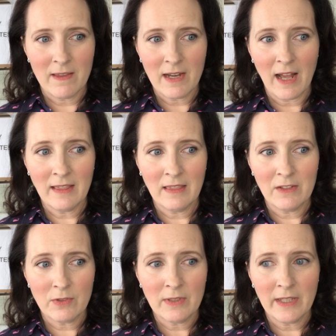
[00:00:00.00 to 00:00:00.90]
then I
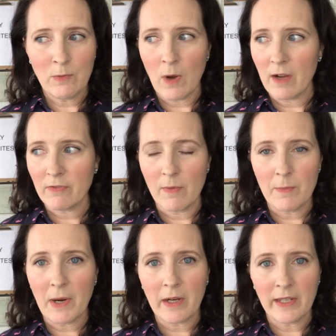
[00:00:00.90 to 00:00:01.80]
literally walk from
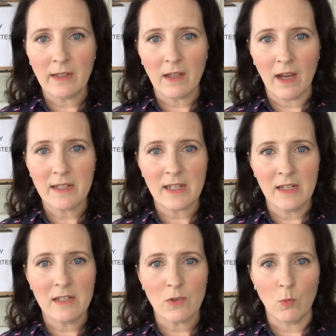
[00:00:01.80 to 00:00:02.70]
the parking lot
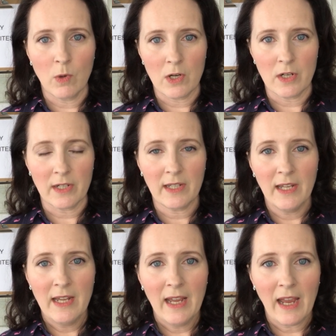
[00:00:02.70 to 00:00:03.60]
into work
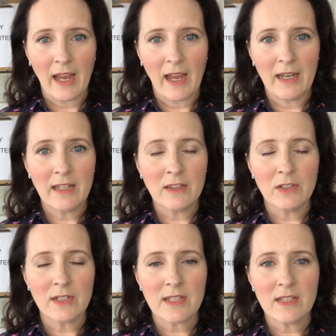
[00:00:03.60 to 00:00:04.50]
and it
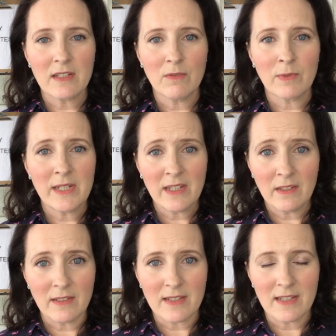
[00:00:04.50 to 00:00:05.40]
looks
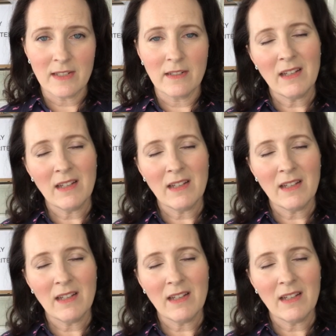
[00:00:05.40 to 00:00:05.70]
ridiculous.